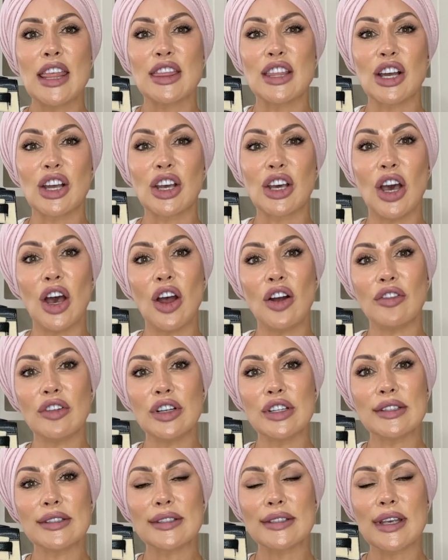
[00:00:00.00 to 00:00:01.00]
The
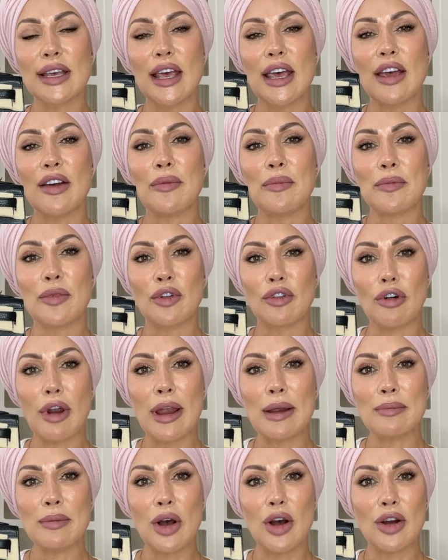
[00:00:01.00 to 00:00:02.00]
current
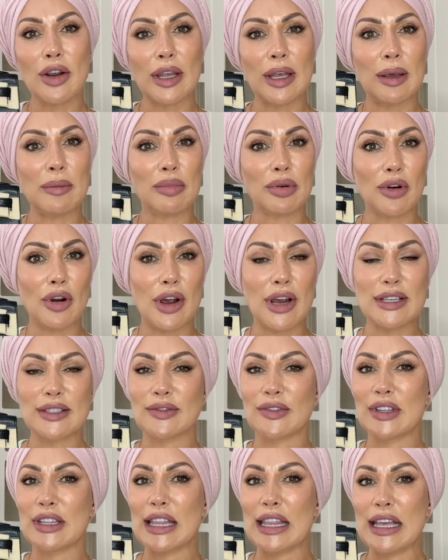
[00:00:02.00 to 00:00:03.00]
grey market price
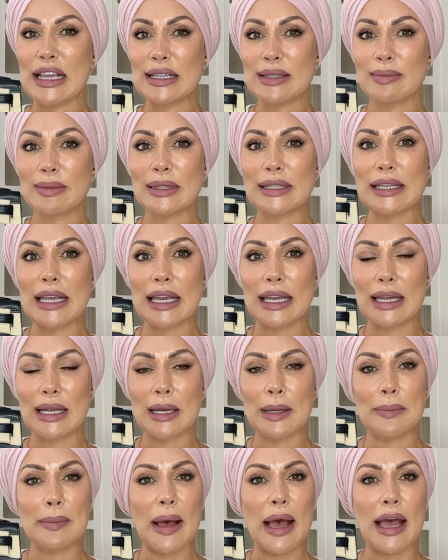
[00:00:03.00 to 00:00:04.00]
for this
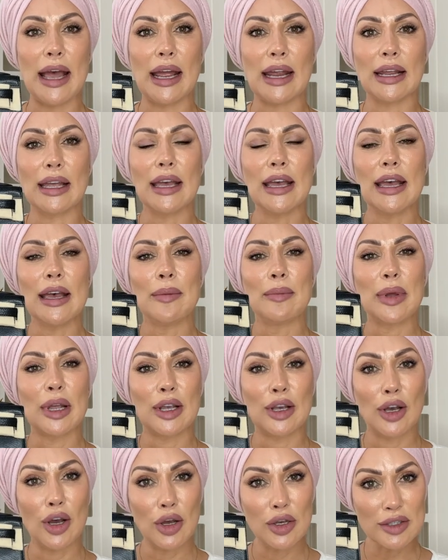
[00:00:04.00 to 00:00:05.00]
particular bag
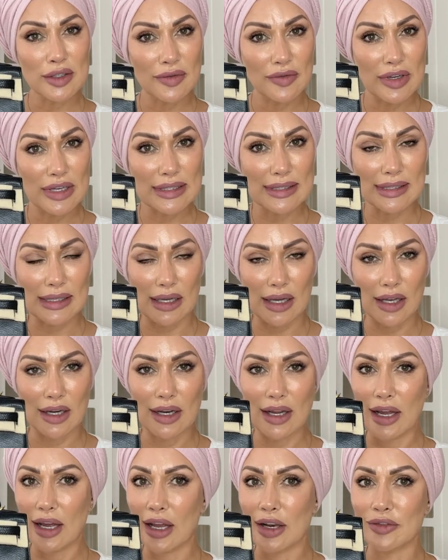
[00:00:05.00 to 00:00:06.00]
because of its
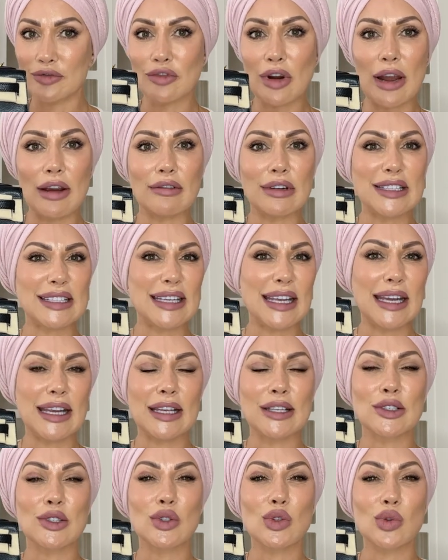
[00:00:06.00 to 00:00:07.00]
colour and rarity, is